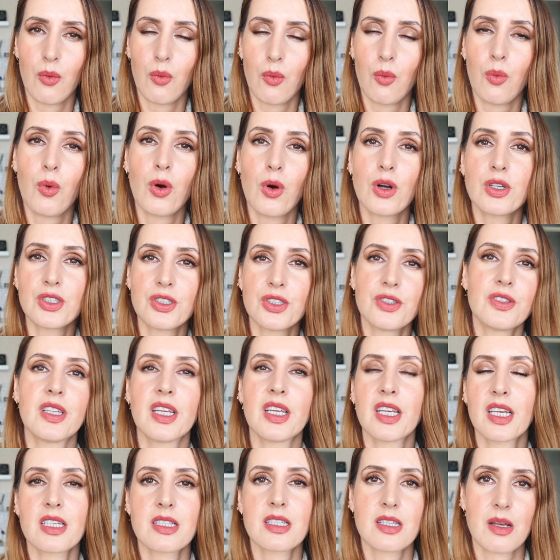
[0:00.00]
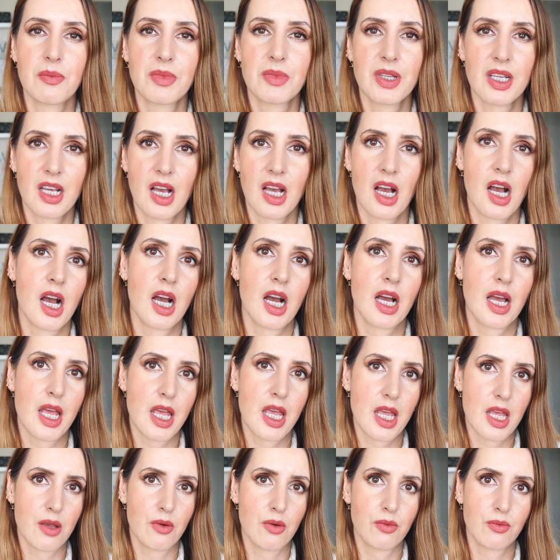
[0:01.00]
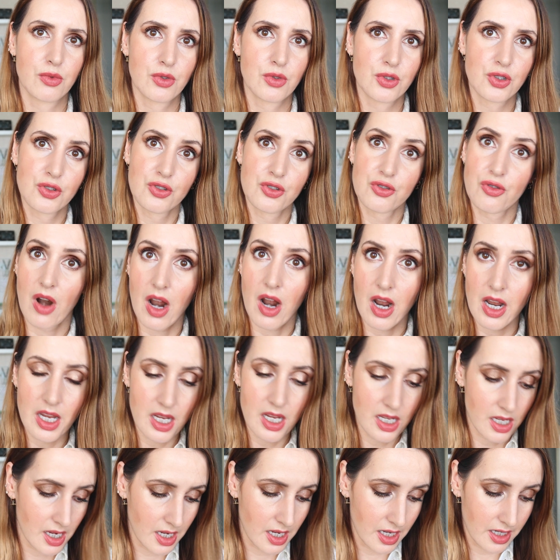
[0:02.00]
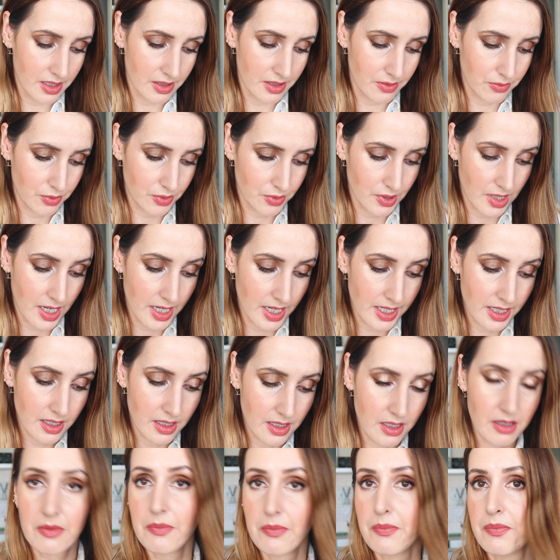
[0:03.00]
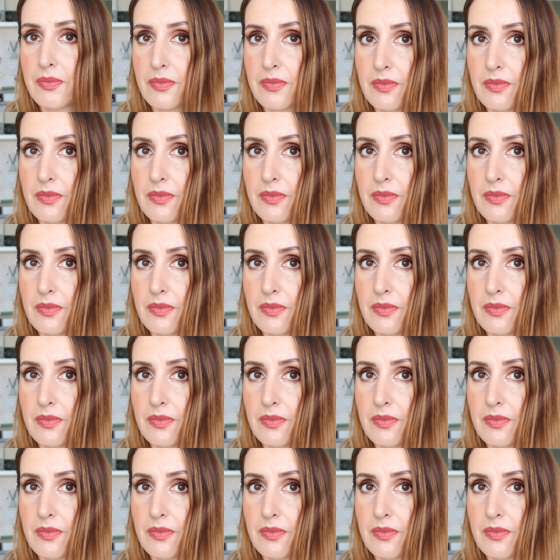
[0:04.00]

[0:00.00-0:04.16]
what do you think is something I would try and would like?